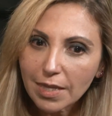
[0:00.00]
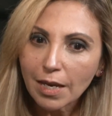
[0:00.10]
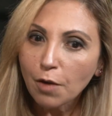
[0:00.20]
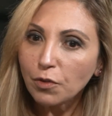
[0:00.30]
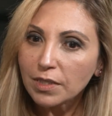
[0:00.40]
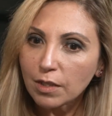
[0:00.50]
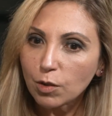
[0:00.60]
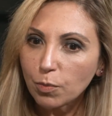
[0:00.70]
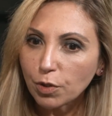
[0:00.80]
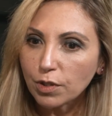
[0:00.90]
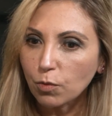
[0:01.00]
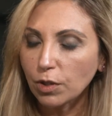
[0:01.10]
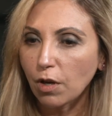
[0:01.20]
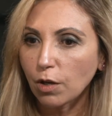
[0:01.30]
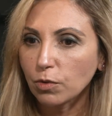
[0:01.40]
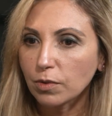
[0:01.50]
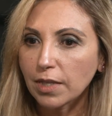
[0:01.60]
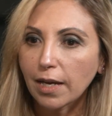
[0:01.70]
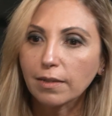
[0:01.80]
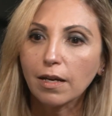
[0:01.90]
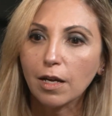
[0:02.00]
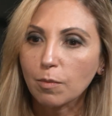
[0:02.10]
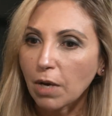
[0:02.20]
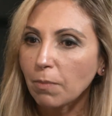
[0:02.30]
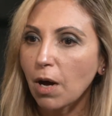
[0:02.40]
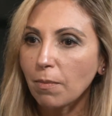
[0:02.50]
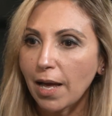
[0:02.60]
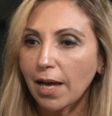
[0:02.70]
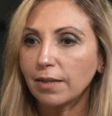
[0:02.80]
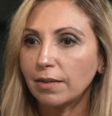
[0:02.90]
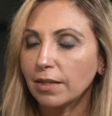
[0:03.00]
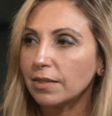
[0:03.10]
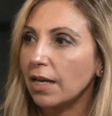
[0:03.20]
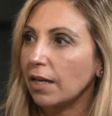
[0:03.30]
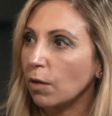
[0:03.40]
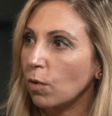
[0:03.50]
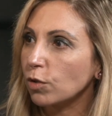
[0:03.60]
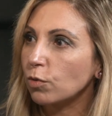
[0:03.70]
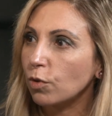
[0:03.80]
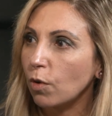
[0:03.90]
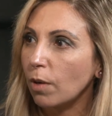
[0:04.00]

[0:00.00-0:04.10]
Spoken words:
every single person we talked to said, my mom had this and I want to know